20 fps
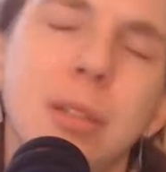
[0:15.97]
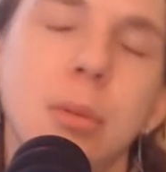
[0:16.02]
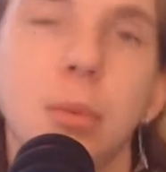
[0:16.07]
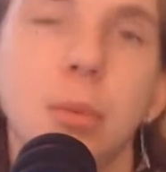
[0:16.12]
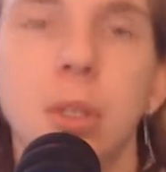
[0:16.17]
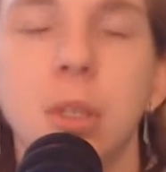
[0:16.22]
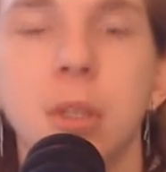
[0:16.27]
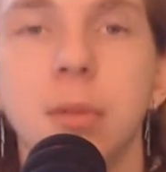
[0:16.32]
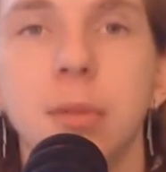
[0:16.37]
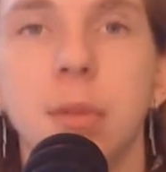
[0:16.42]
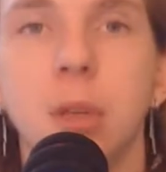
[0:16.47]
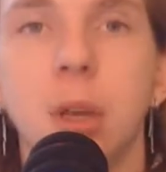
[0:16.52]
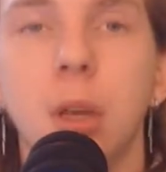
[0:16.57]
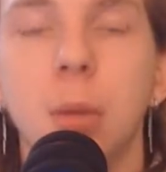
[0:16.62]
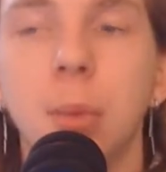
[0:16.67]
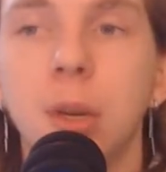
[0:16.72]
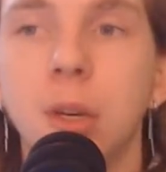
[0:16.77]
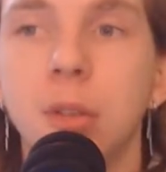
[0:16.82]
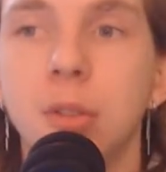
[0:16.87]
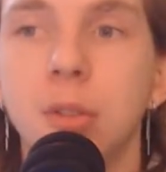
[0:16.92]
Whatever, I
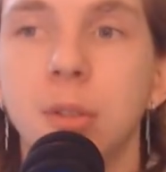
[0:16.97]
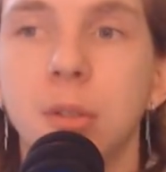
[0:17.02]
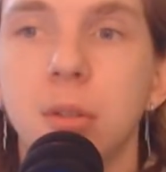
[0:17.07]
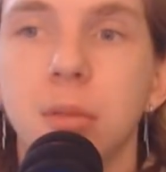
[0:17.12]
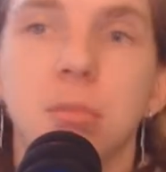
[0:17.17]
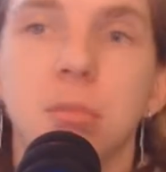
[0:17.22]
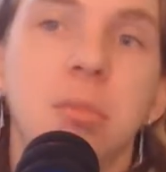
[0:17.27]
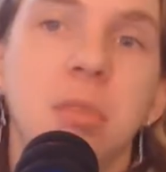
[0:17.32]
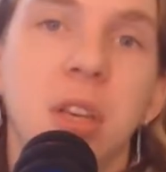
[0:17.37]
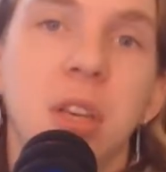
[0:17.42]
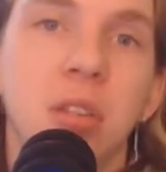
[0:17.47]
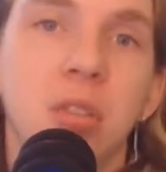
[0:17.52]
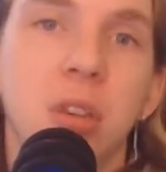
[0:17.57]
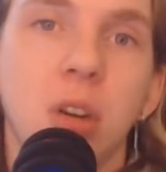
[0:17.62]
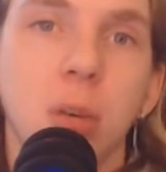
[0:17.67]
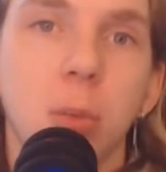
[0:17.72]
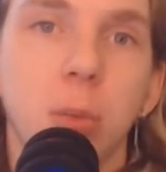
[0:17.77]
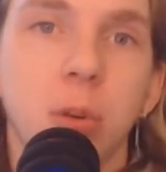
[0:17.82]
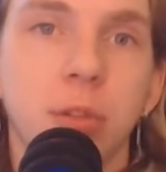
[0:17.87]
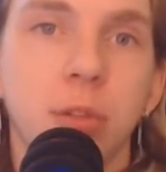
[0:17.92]
managed to take
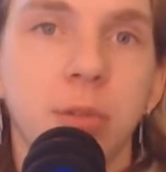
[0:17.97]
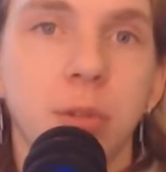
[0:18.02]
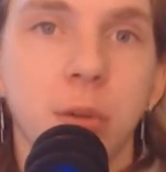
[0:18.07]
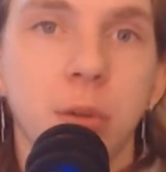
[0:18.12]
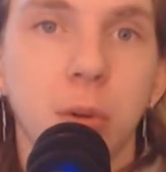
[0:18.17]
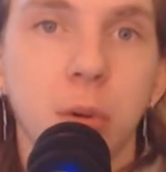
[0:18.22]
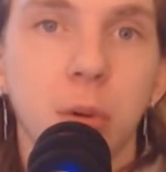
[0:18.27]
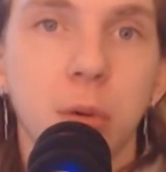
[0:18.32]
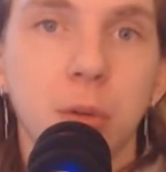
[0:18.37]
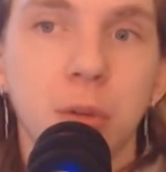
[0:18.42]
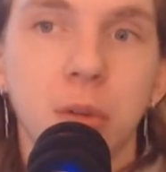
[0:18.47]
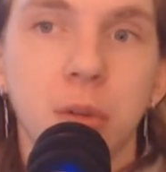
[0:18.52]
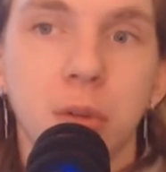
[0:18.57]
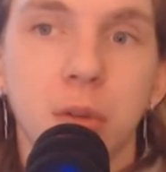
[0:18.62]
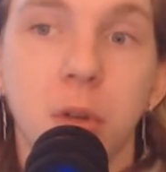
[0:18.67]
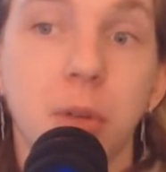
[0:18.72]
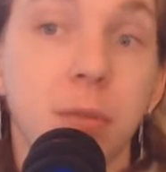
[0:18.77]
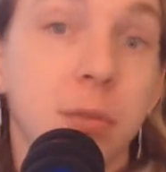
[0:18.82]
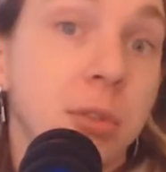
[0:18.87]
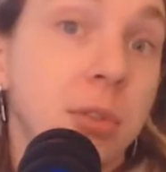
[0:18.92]
time off for all the
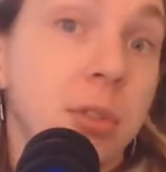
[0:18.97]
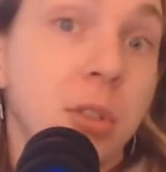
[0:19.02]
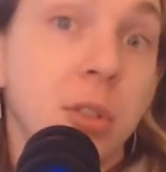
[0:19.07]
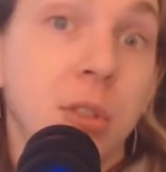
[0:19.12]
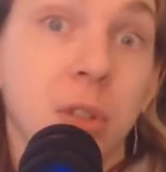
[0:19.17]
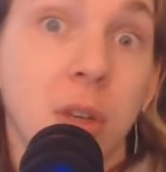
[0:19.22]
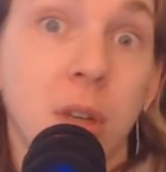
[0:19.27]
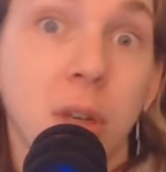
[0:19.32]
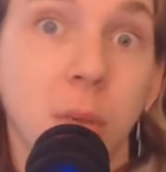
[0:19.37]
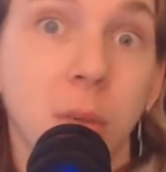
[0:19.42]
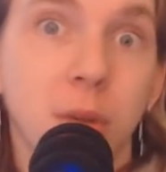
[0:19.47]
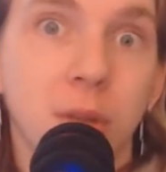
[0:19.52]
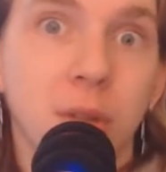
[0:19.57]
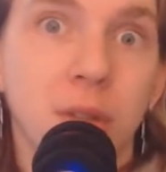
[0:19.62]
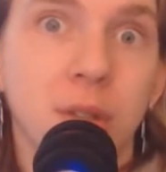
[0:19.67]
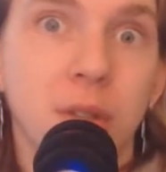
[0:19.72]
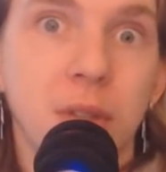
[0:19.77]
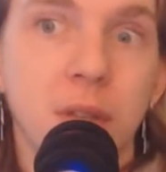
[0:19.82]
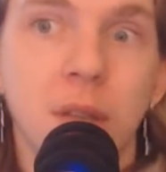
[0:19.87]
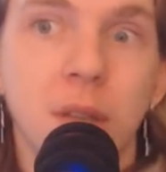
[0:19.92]
conferences I want to
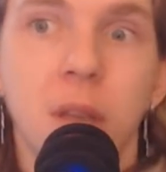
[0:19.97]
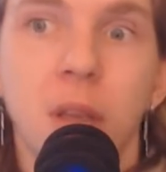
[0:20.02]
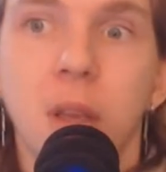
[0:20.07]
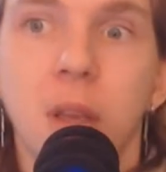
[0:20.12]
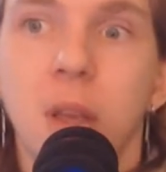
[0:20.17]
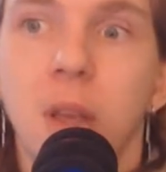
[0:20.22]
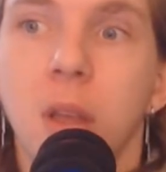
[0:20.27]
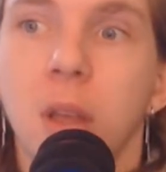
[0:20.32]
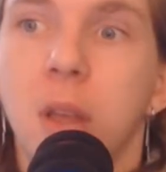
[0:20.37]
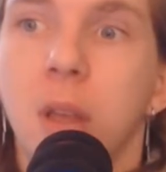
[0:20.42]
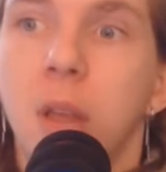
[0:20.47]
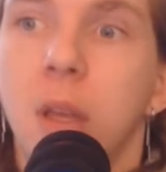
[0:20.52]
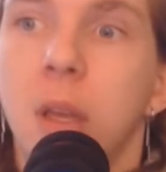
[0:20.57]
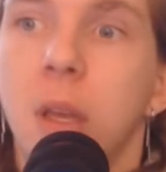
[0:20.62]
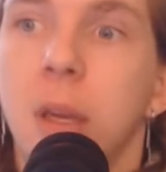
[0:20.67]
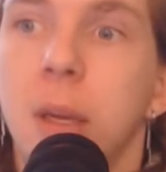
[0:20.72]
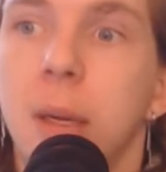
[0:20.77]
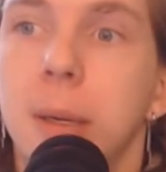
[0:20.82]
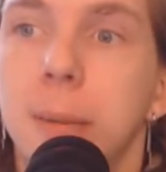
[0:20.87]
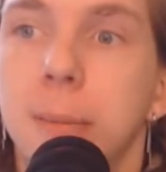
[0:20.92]
see.
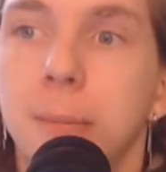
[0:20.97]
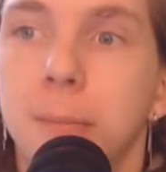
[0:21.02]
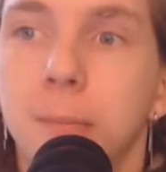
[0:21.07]
So